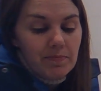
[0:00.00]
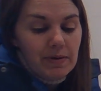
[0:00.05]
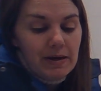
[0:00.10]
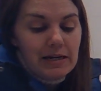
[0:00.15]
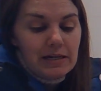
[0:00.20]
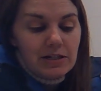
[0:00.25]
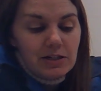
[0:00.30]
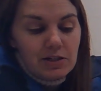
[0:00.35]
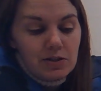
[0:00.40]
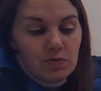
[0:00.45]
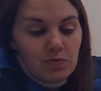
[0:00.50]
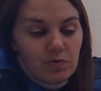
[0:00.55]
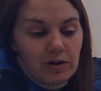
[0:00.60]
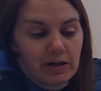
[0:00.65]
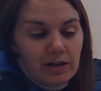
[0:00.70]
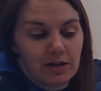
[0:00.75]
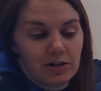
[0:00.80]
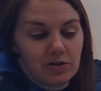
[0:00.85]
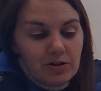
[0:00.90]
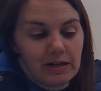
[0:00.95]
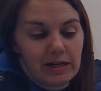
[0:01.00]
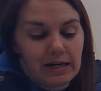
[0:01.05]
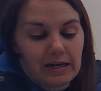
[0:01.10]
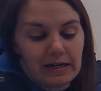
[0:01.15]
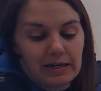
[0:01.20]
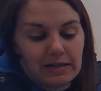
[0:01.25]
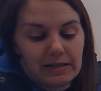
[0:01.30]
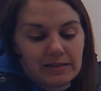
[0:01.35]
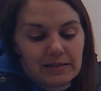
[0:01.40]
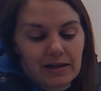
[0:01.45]
Pages
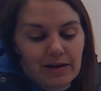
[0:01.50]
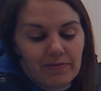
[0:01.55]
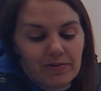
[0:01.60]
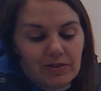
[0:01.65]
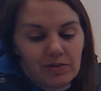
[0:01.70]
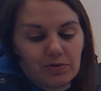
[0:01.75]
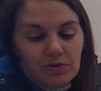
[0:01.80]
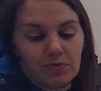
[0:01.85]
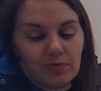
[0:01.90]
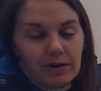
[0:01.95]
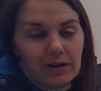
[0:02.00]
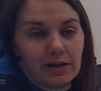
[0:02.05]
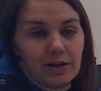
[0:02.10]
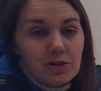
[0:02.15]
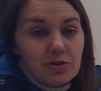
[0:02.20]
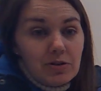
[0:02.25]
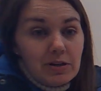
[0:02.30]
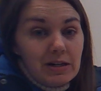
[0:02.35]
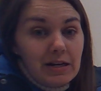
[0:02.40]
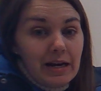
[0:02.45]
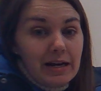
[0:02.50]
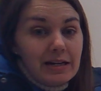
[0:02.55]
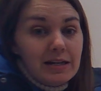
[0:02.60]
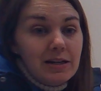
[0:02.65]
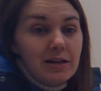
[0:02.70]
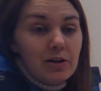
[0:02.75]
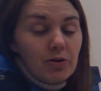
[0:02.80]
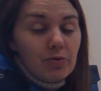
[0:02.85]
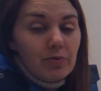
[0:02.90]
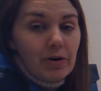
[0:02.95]
187 through 190
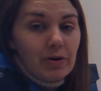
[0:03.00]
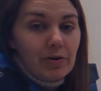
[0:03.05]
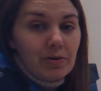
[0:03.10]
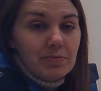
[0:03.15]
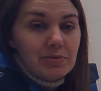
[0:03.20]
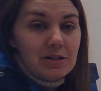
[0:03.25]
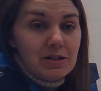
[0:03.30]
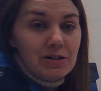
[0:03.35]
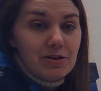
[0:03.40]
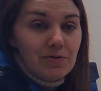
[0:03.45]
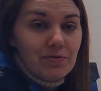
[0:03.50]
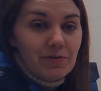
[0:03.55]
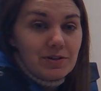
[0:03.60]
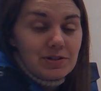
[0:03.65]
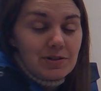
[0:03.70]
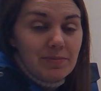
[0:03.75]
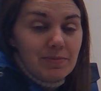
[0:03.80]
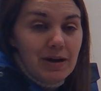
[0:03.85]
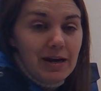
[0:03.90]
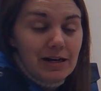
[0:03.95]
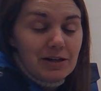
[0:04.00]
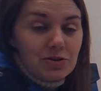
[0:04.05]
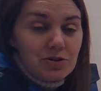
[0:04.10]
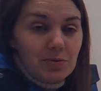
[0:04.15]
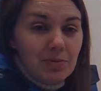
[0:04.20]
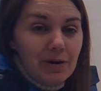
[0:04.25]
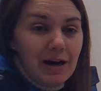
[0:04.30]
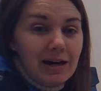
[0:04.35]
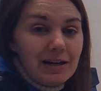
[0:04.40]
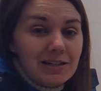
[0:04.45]
you're welcome to do for some extra
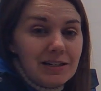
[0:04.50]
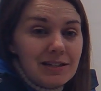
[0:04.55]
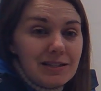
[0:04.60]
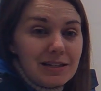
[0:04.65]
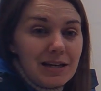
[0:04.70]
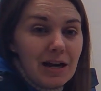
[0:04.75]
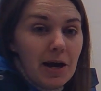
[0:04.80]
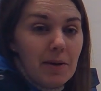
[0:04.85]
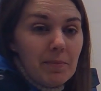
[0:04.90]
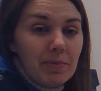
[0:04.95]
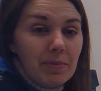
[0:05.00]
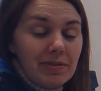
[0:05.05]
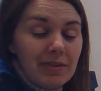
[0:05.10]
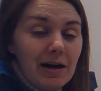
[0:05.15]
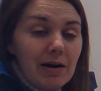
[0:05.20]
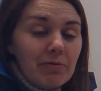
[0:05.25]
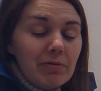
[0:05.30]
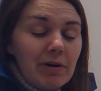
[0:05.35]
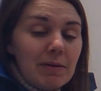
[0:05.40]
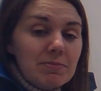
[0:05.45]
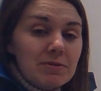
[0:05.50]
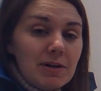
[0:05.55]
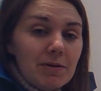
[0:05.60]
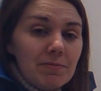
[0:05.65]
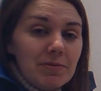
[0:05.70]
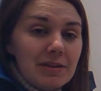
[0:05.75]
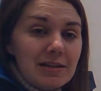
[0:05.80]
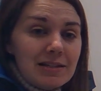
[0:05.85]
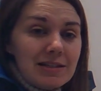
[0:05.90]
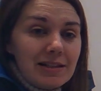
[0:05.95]
practice. But that wraps
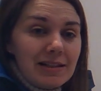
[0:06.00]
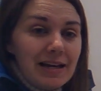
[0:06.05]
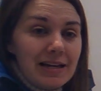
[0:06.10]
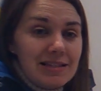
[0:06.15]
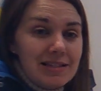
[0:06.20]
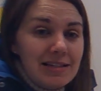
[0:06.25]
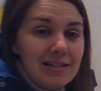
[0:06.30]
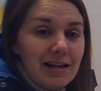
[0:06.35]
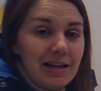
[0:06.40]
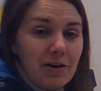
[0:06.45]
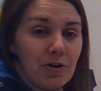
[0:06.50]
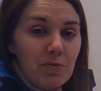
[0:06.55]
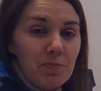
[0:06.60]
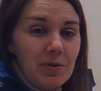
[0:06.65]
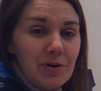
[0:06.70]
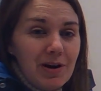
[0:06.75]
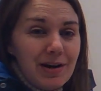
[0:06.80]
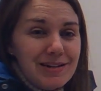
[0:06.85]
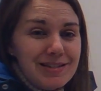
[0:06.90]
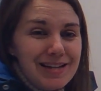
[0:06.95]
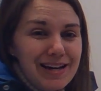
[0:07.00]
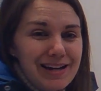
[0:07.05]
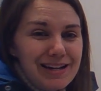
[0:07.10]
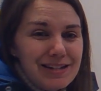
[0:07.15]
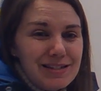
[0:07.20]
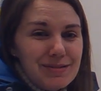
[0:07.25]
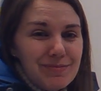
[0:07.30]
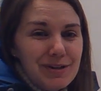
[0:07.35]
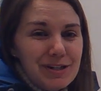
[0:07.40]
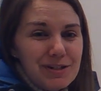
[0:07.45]
up this lesson. I hope you guys had
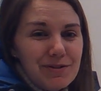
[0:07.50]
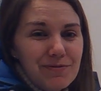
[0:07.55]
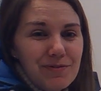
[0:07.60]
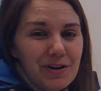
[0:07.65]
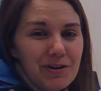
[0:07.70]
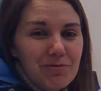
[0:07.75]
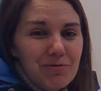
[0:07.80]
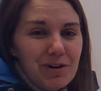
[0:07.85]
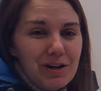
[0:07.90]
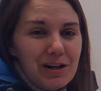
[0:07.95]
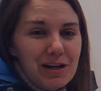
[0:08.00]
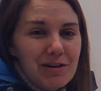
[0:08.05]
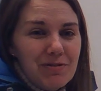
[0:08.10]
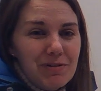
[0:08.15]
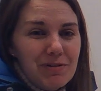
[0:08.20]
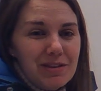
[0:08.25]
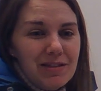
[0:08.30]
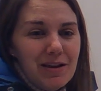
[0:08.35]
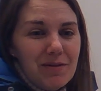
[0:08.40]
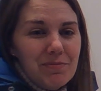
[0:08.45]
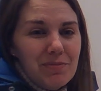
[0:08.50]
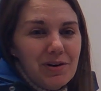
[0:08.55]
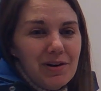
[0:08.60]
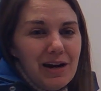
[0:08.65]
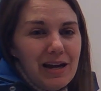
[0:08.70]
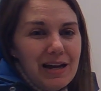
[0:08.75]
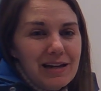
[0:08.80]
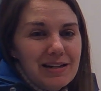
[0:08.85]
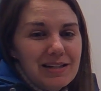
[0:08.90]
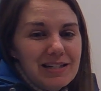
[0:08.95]
as much fun working with number
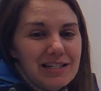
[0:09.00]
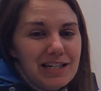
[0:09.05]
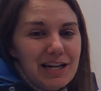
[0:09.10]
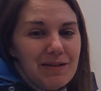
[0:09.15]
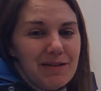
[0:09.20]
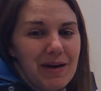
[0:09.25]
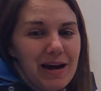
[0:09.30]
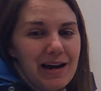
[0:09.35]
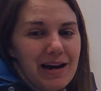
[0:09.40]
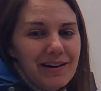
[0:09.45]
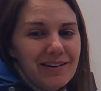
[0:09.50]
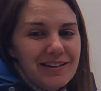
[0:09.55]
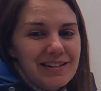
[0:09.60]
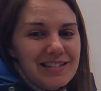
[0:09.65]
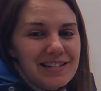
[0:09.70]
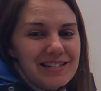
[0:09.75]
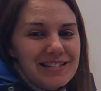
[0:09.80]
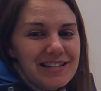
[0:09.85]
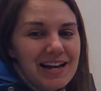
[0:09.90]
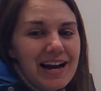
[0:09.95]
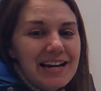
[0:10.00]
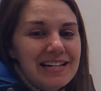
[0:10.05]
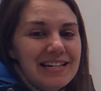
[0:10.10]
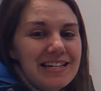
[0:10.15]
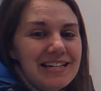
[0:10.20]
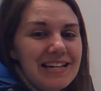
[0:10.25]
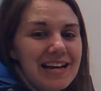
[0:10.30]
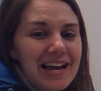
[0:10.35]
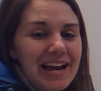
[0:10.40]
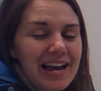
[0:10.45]
and shape patterns as I
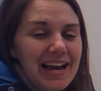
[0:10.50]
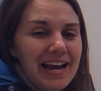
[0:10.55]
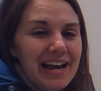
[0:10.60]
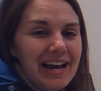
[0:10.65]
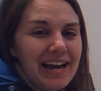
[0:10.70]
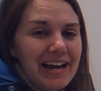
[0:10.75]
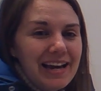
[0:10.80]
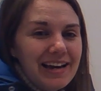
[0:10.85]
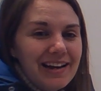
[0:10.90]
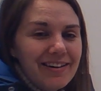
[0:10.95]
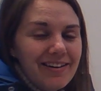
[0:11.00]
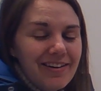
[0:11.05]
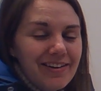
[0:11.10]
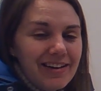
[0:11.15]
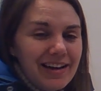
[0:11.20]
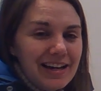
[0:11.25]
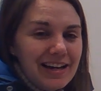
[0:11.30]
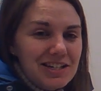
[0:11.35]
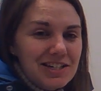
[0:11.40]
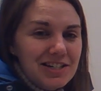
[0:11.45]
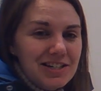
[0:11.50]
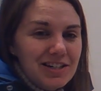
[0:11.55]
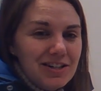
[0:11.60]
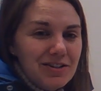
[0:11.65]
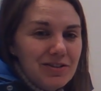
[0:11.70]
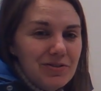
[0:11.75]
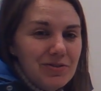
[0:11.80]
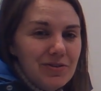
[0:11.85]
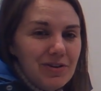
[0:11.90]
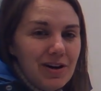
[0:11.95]
did. And I'll catch
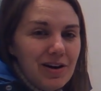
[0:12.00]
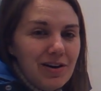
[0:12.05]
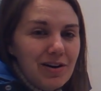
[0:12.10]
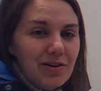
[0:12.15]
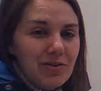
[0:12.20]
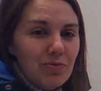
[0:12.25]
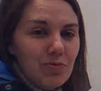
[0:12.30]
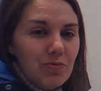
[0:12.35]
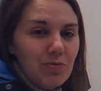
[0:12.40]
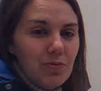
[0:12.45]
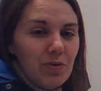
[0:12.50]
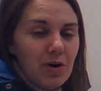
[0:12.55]
you on